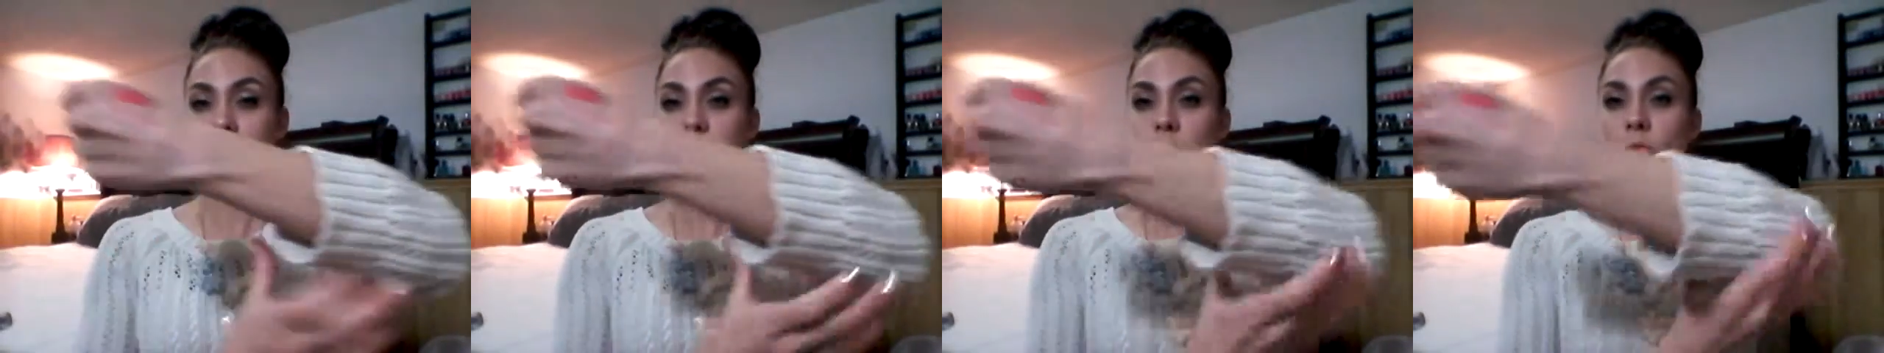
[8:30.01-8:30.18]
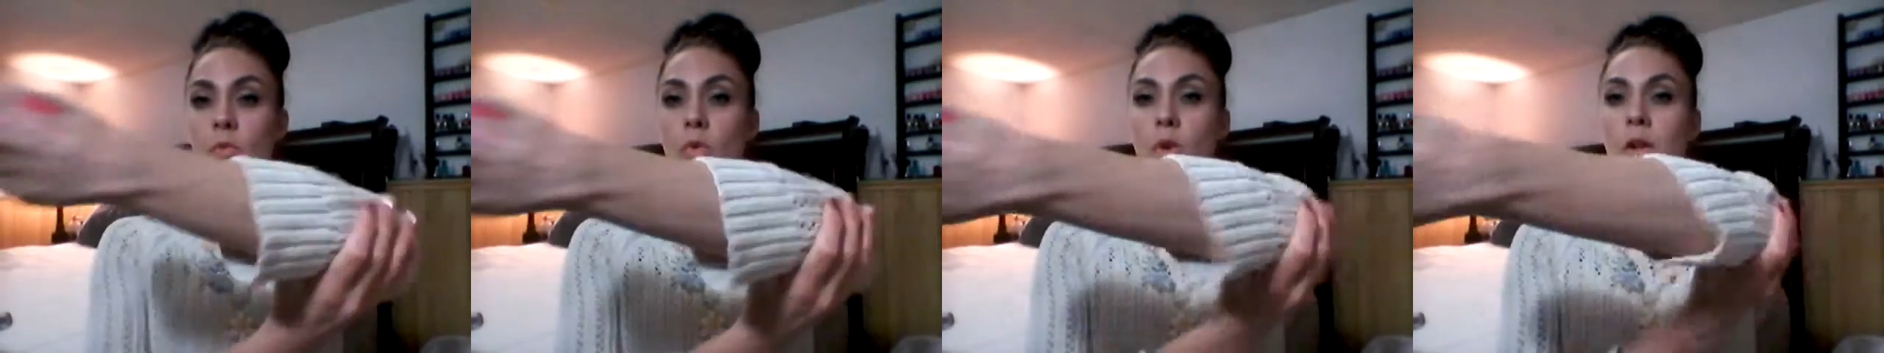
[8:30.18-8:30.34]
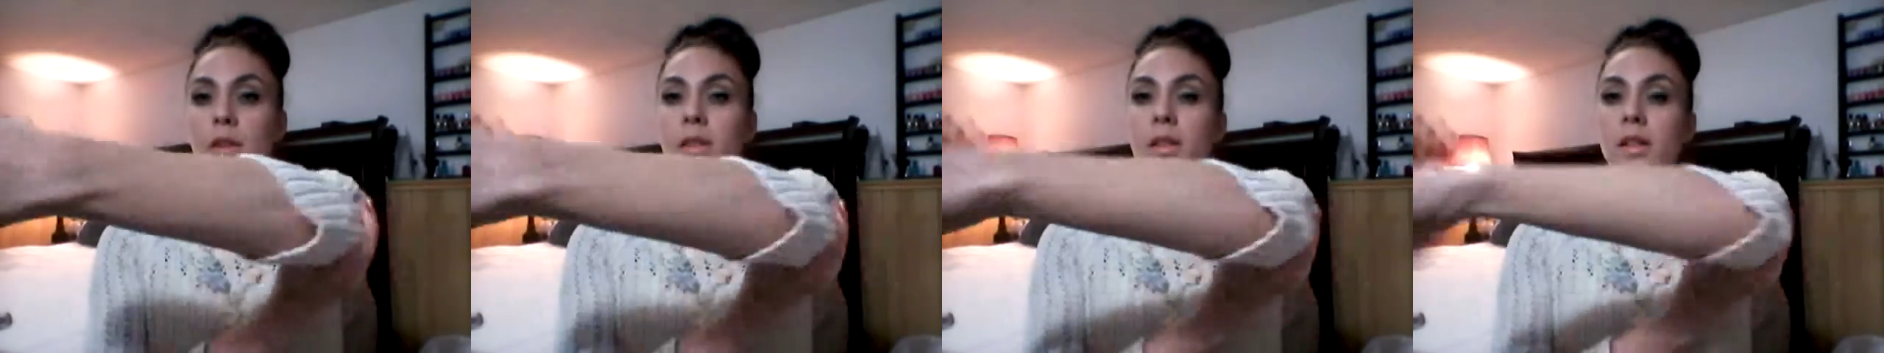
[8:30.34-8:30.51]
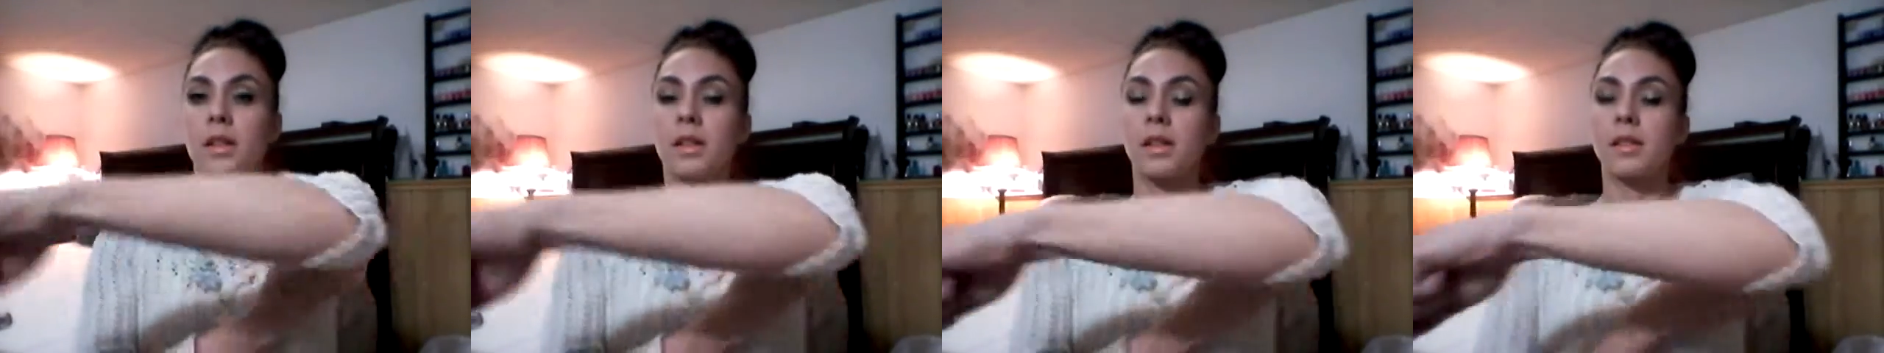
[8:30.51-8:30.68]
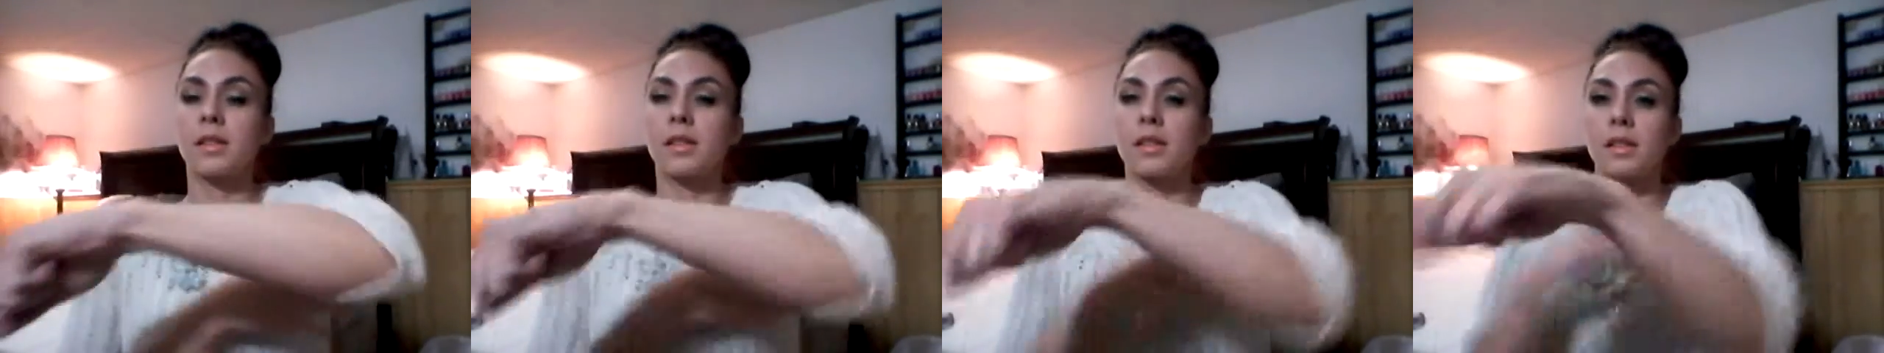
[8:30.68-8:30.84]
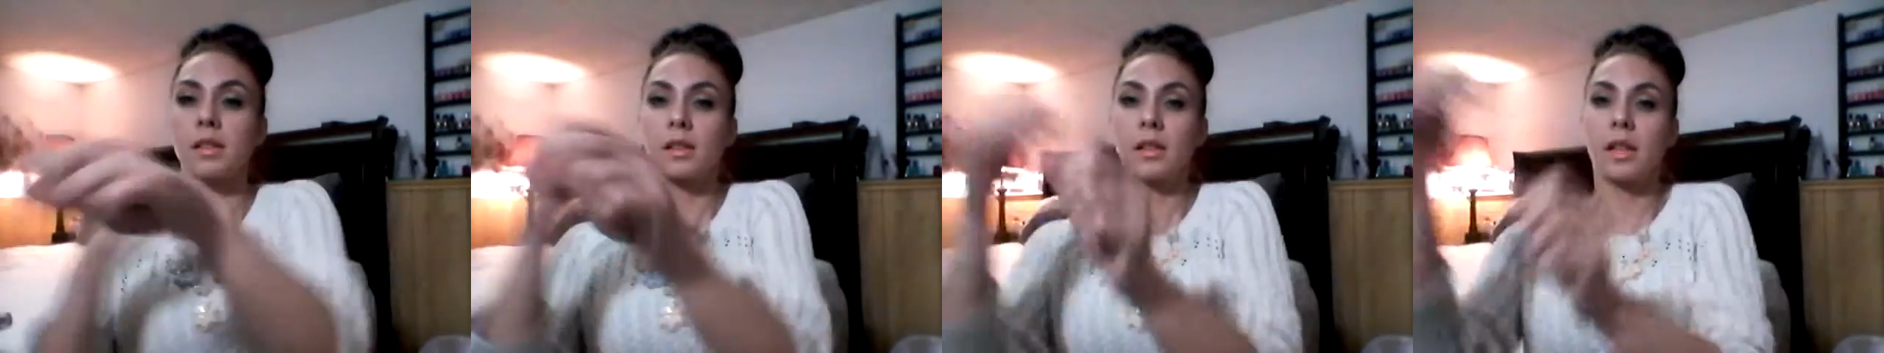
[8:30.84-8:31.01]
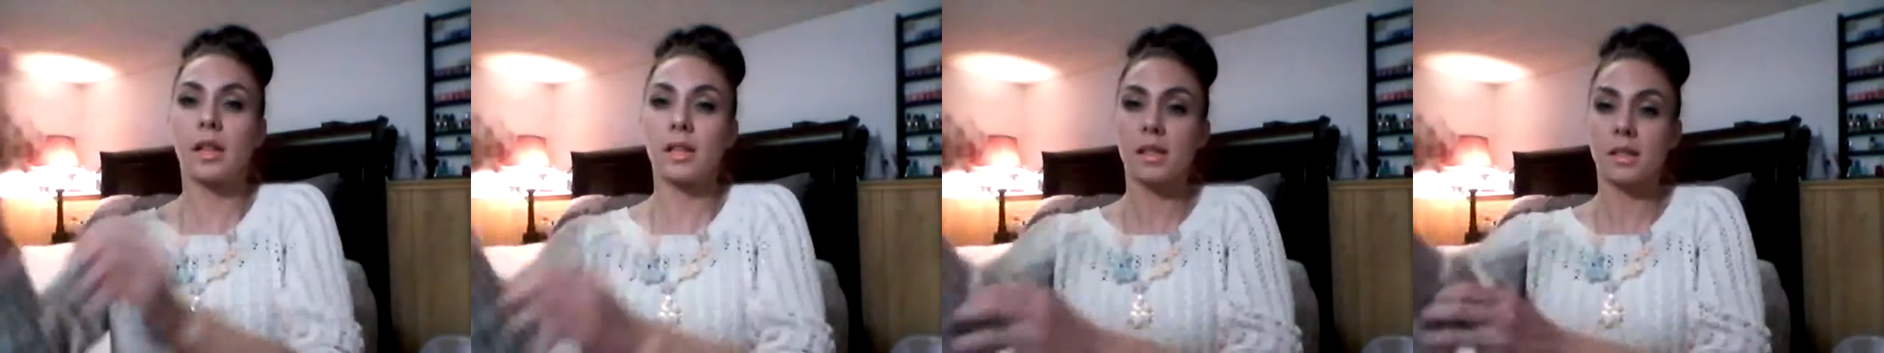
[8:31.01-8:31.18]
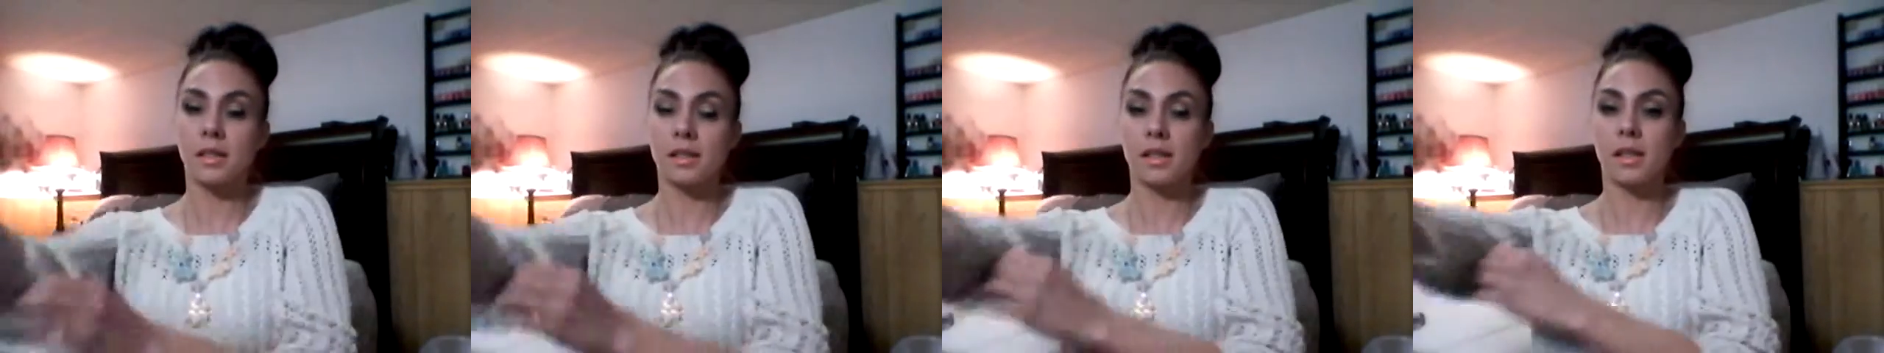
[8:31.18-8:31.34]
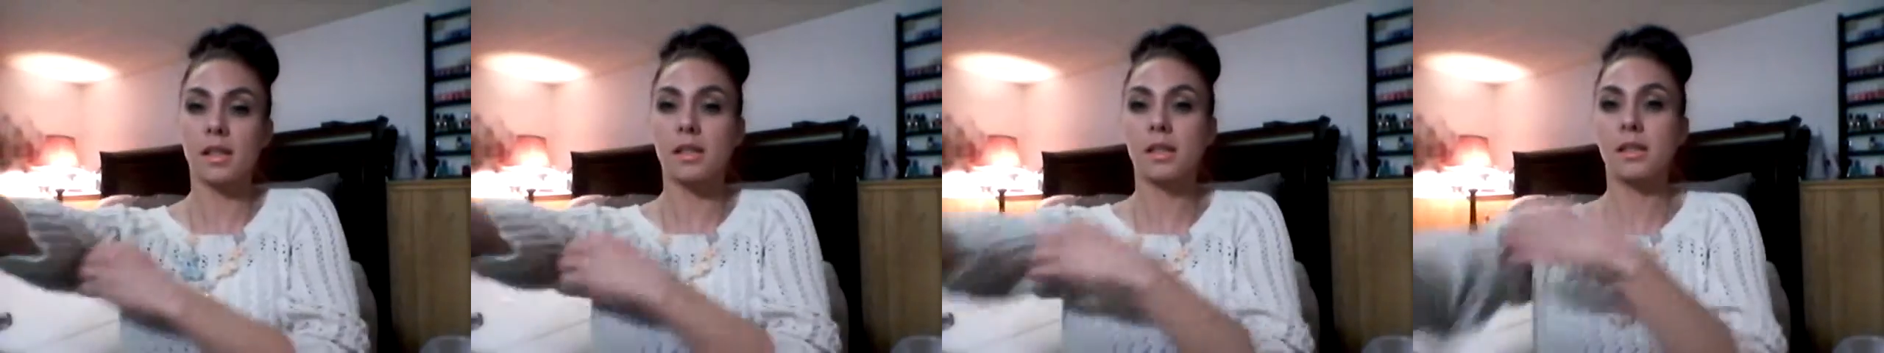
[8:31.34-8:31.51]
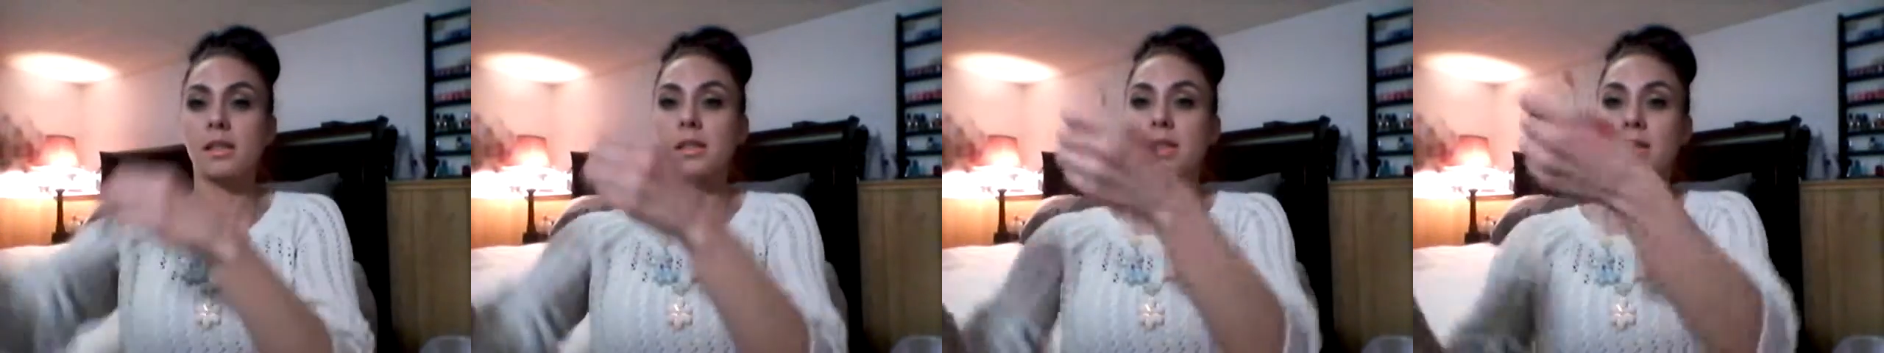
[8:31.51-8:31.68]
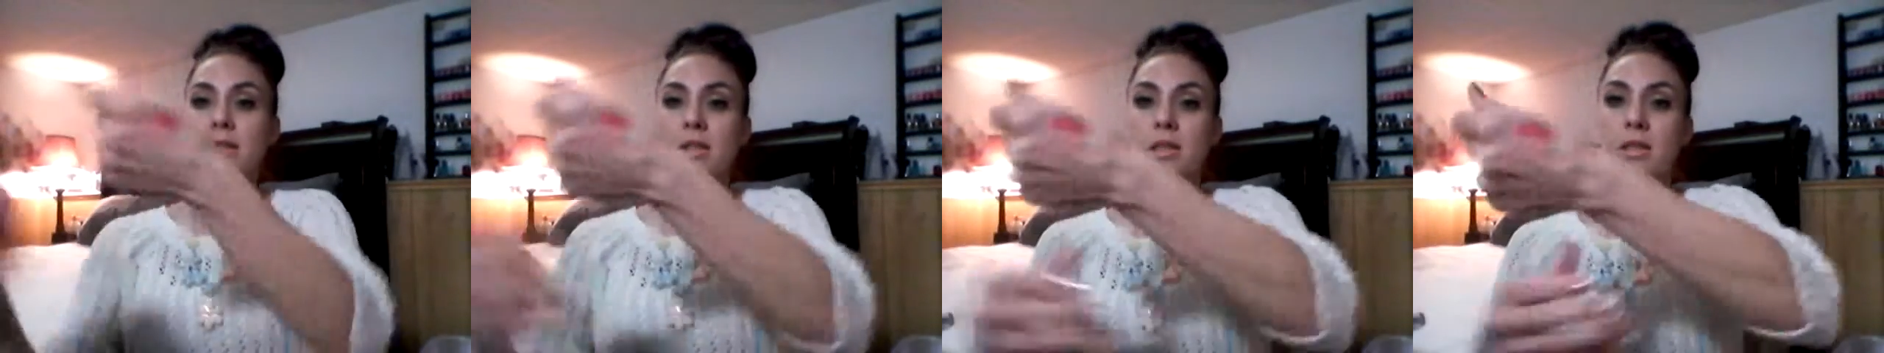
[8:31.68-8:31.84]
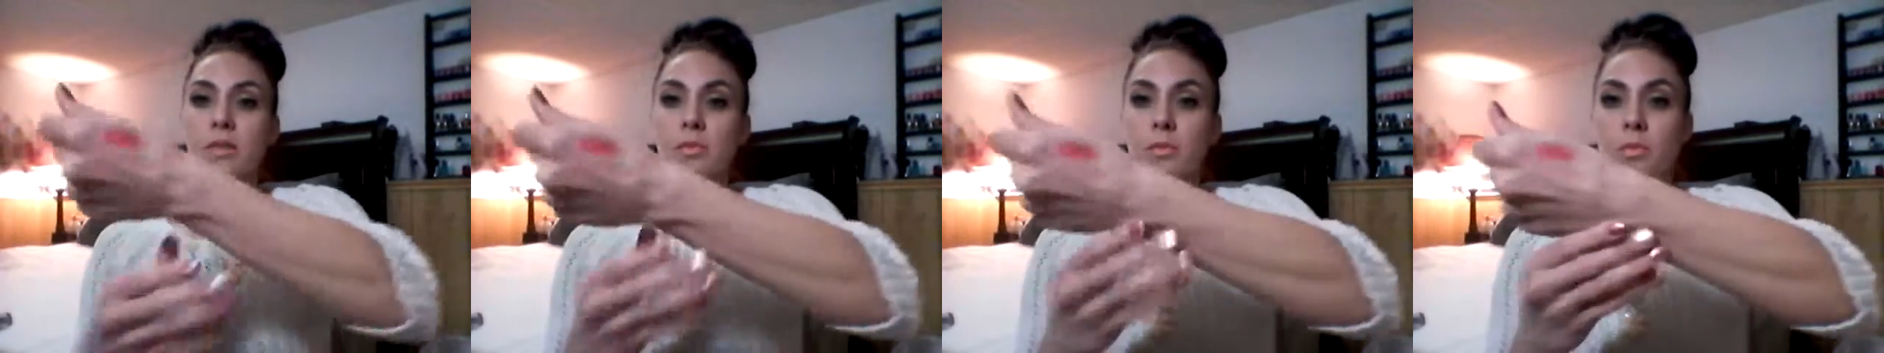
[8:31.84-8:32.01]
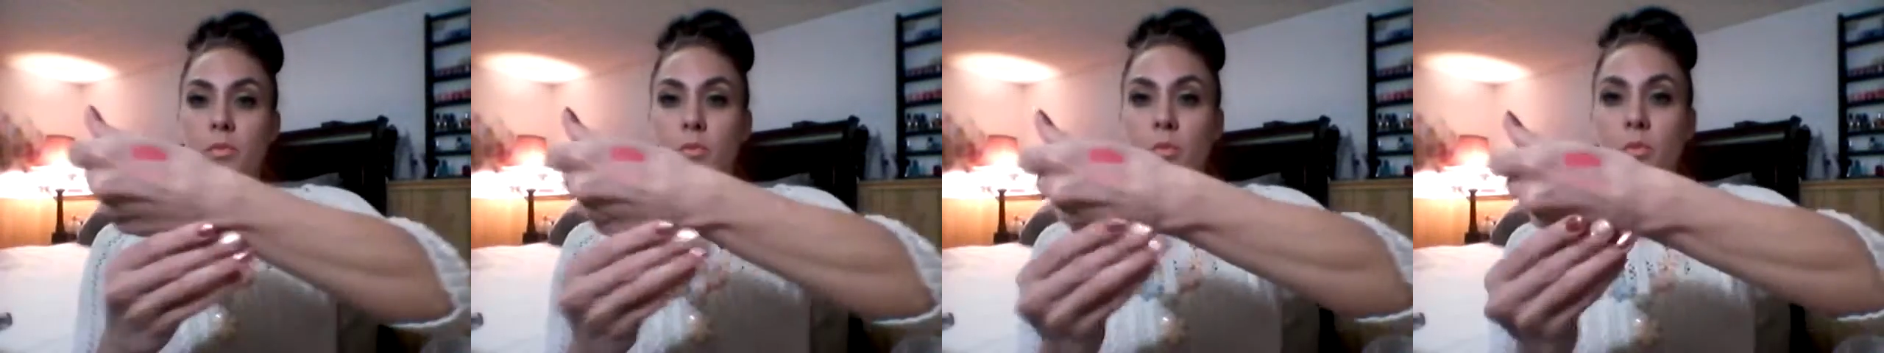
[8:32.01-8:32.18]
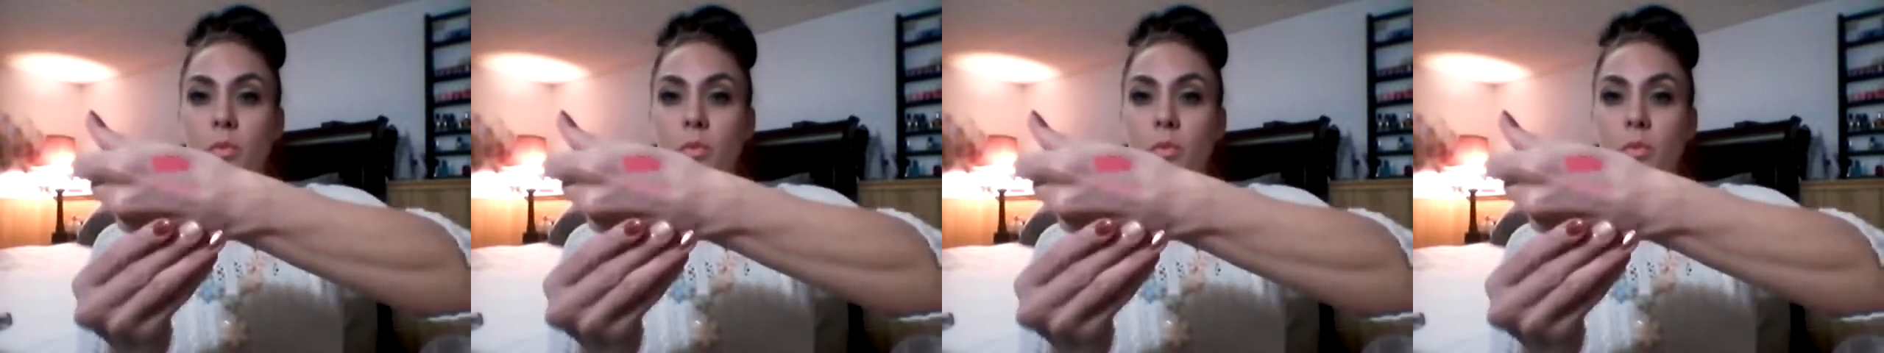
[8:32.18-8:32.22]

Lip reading: one that doesn't like scents, this